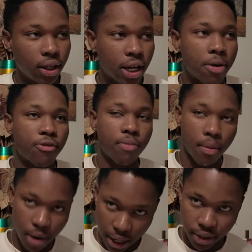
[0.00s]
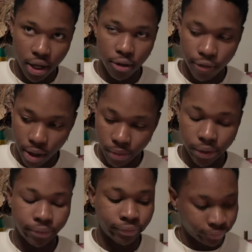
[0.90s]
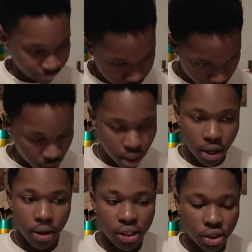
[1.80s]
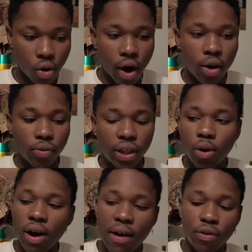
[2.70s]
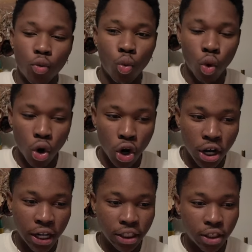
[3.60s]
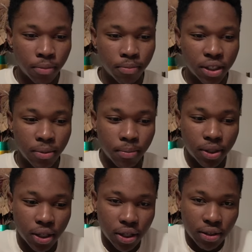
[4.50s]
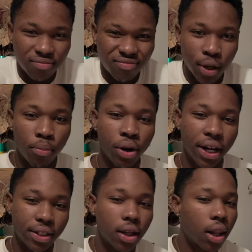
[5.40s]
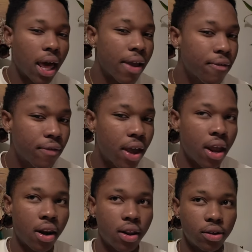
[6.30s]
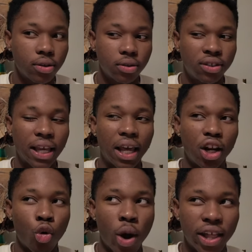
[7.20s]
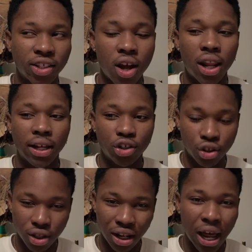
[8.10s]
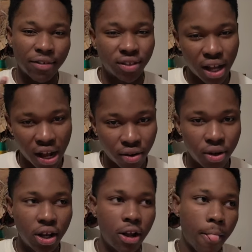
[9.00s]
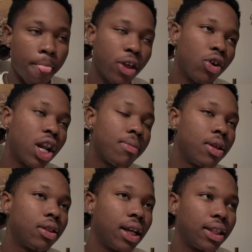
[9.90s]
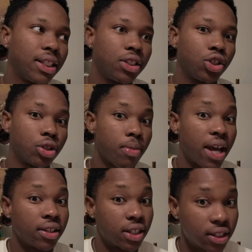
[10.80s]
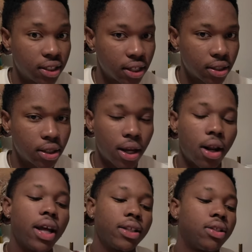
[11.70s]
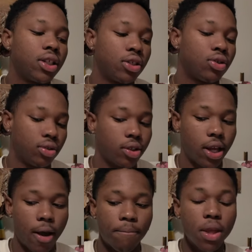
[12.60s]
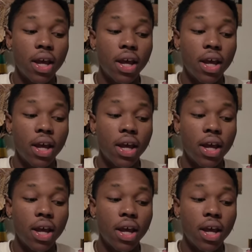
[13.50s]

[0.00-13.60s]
coming from my black side of the family. So they don't have the wording to bring it to life and say it in a way that's not like just a lifestyle. You know what I mean? That this is just my existence. And it's just, yeah,